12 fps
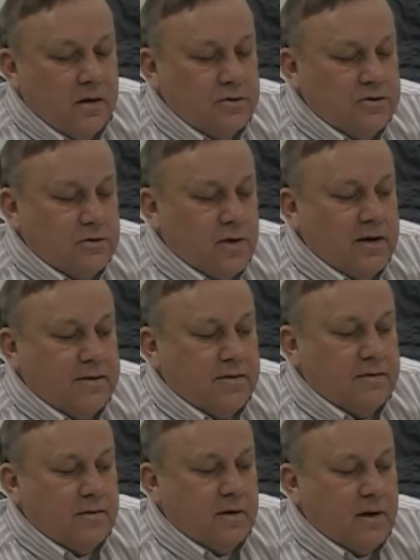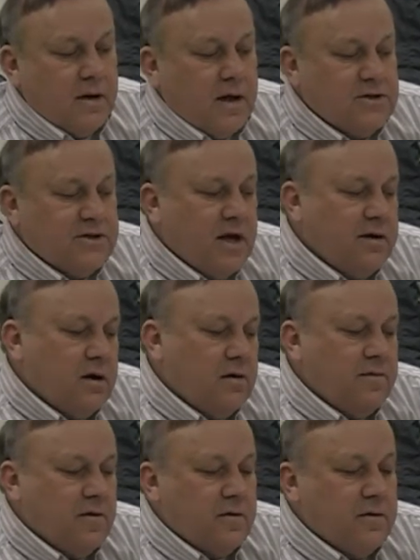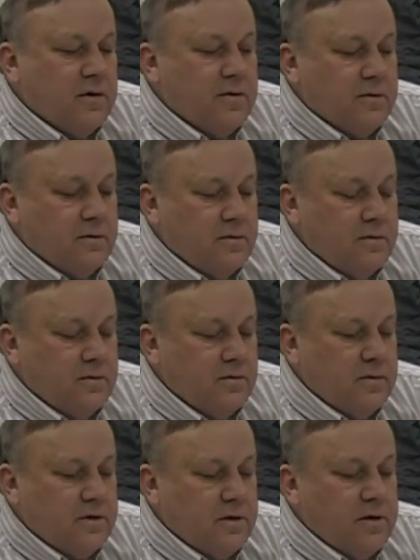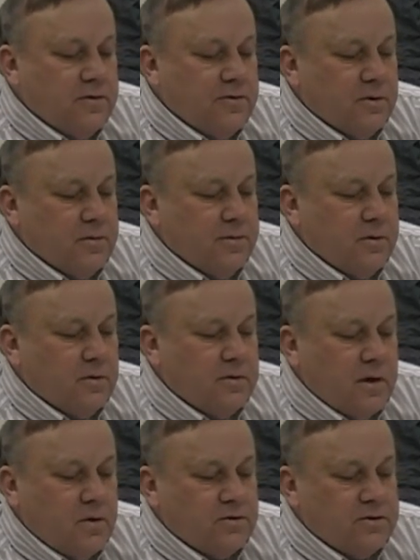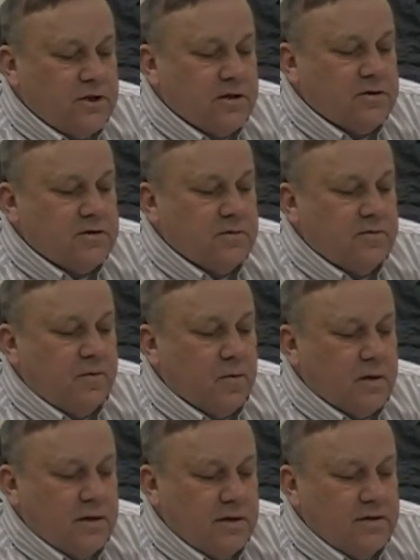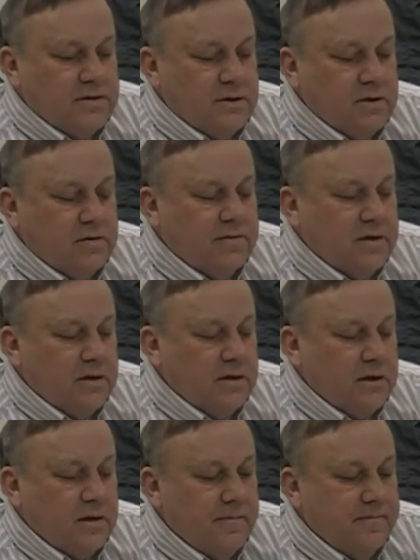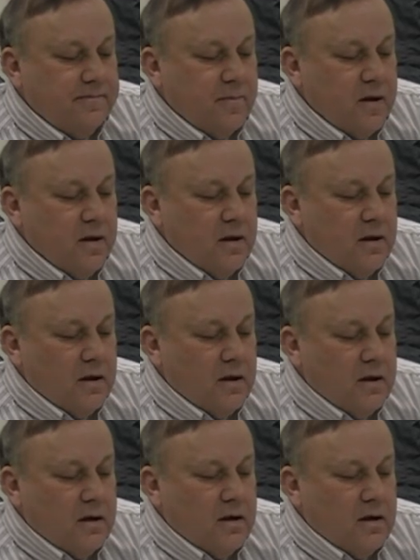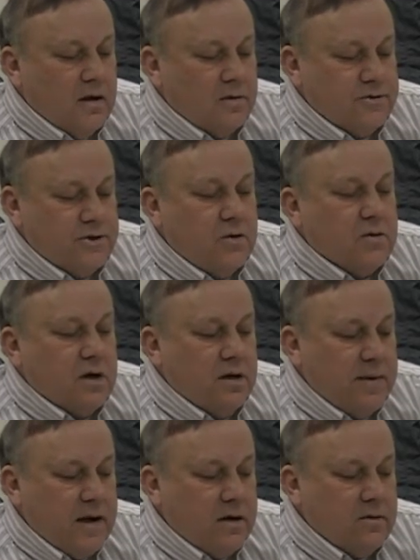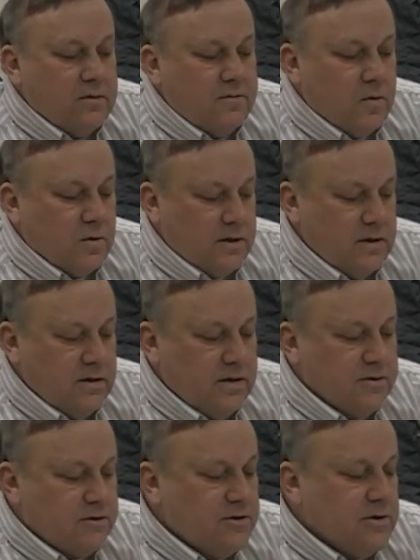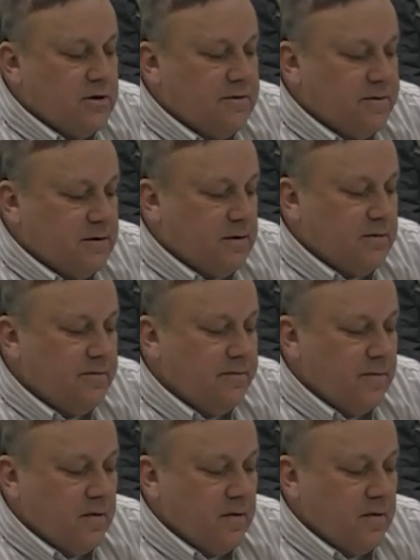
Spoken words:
So I signed off on with another trooper on a 06 to 14 shift, and I heard Joe come out on the 1400 shift, and